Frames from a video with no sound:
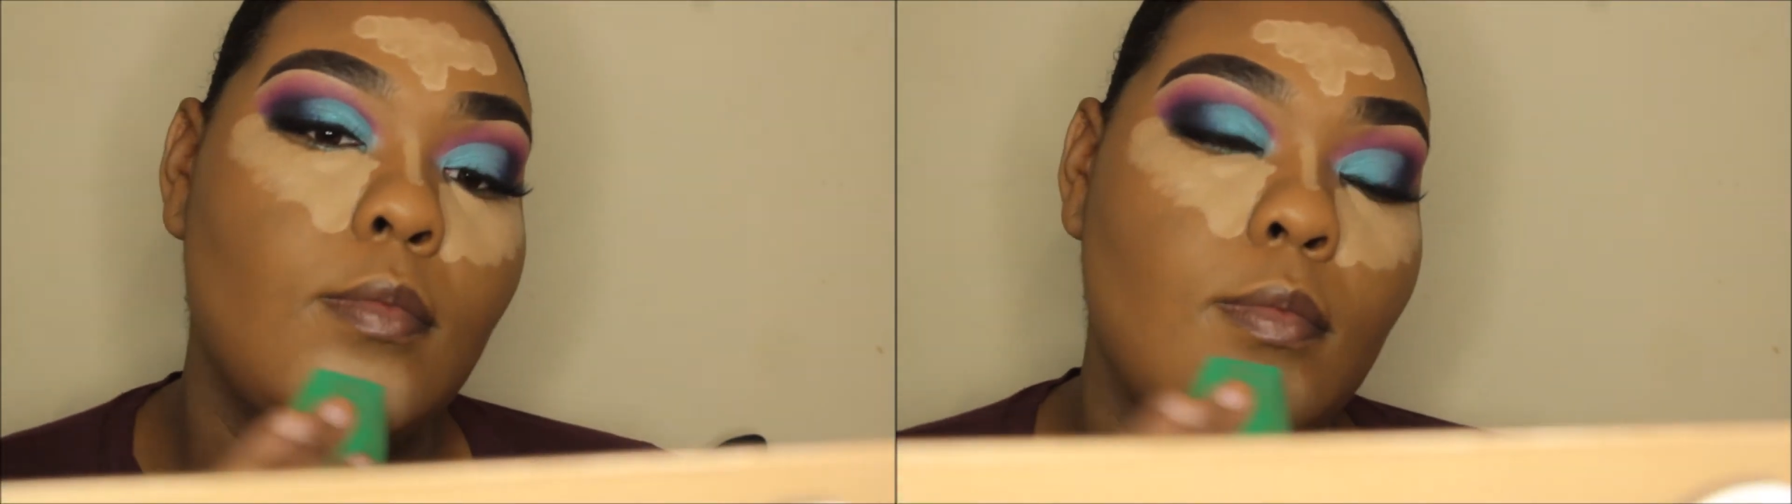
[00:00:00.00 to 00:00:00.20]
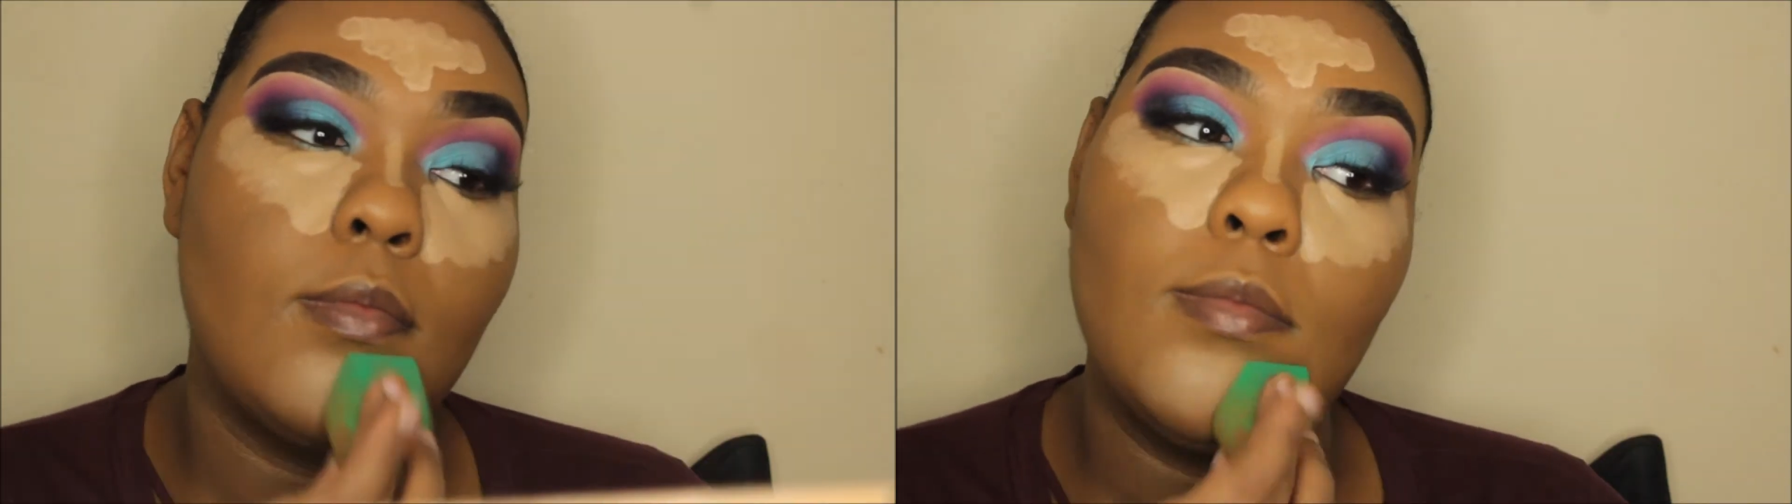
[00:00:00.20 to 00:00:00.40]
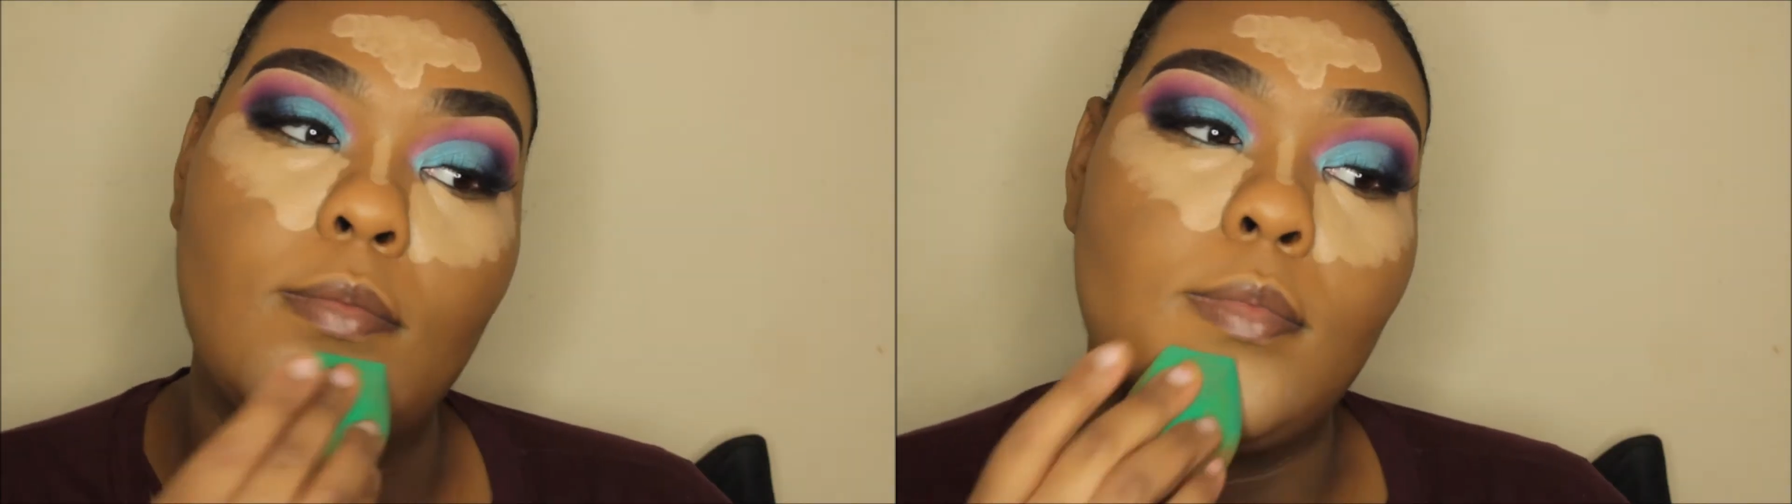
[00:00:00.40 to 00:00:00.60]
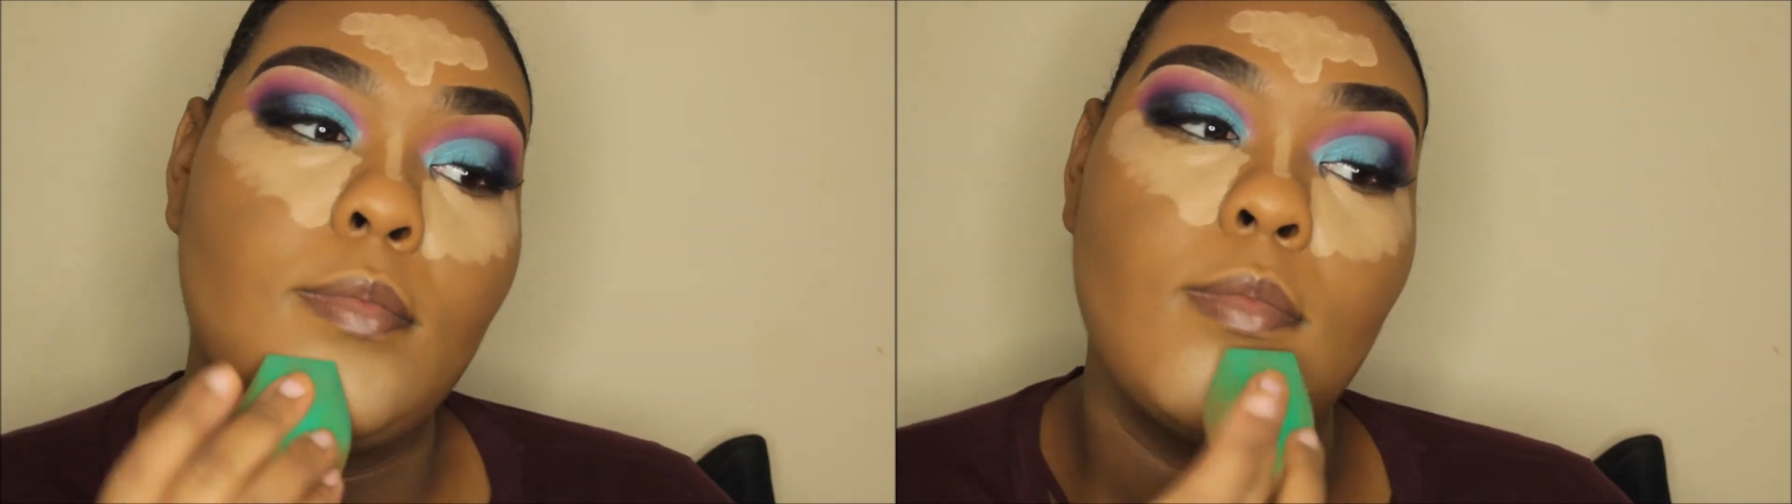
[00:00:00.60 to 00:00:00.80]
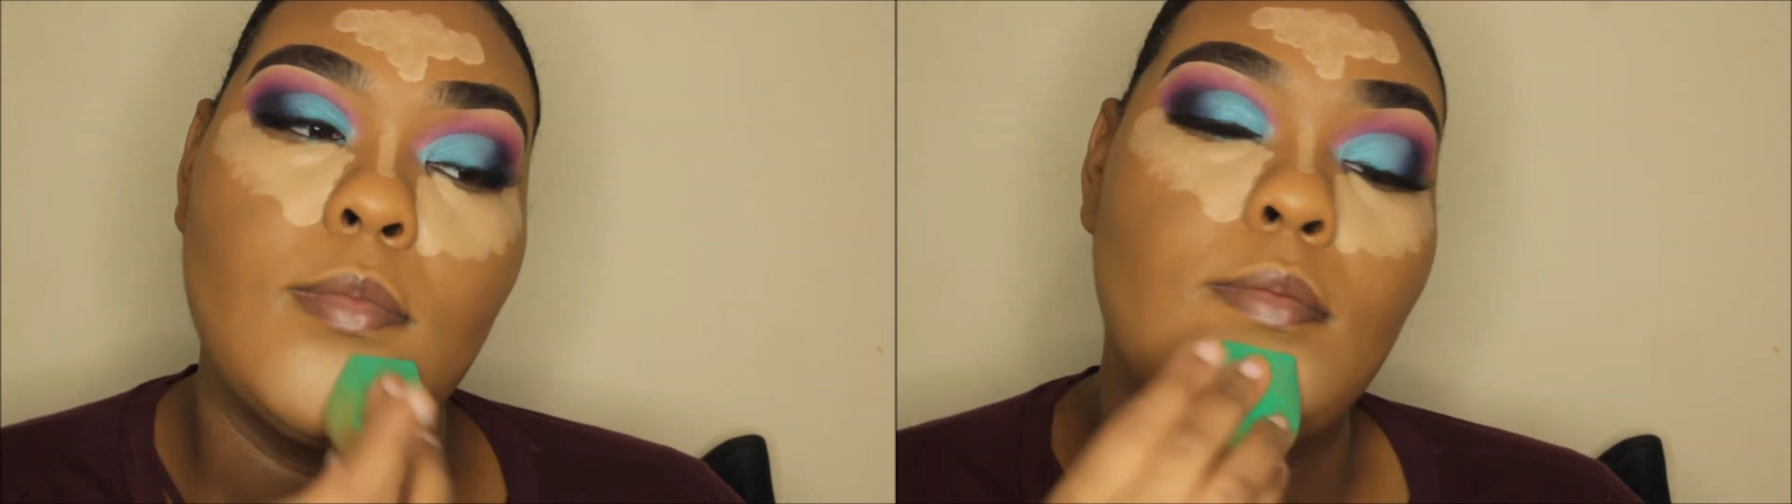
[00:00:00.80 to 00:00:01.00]
We're
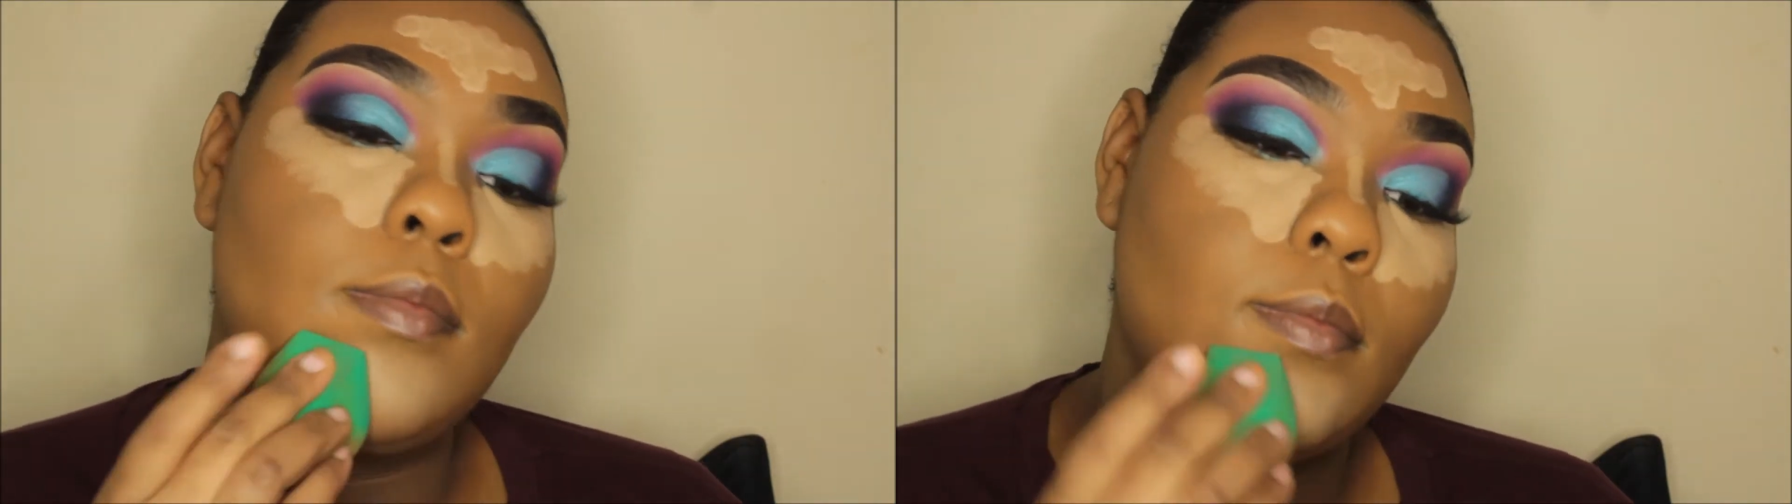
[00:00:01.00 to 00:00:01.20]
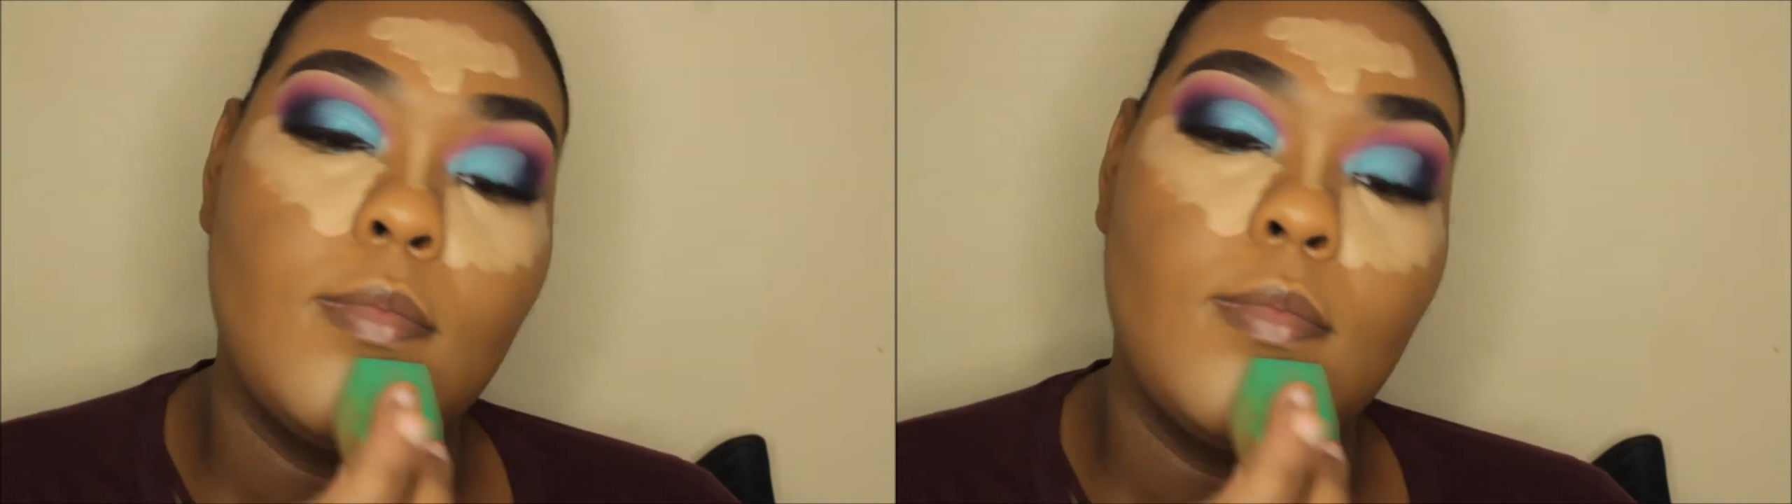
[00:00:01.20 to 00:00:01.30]
just blending,